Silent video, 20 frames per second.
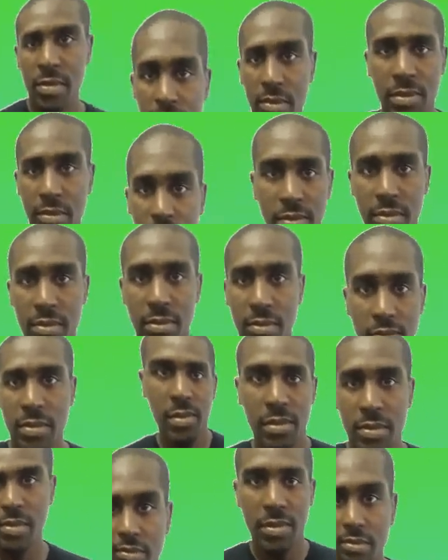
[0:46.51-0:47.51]
So,
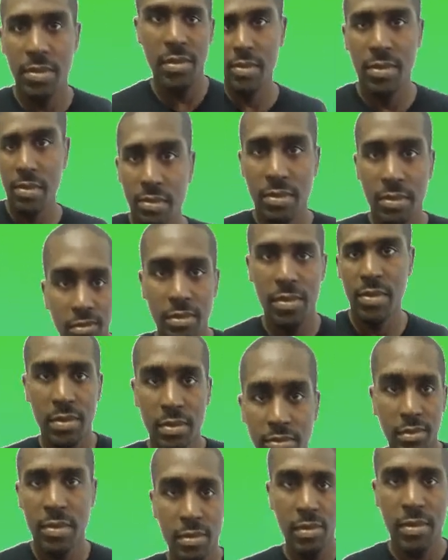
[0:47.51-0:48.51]

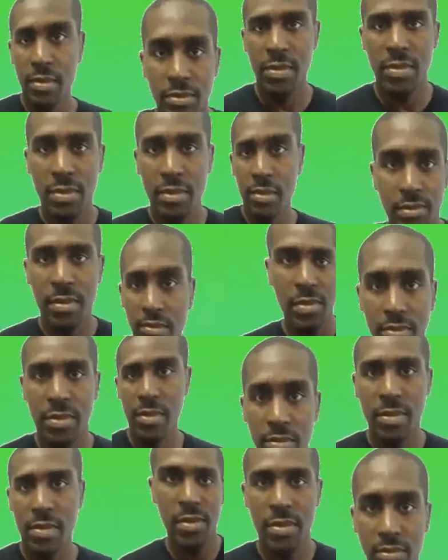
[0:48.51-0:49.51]
first
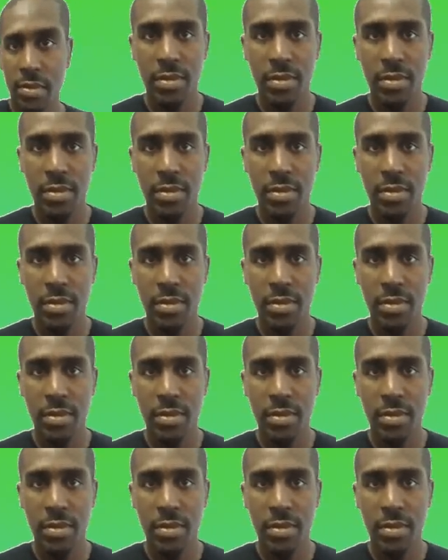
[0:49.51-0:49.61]
off,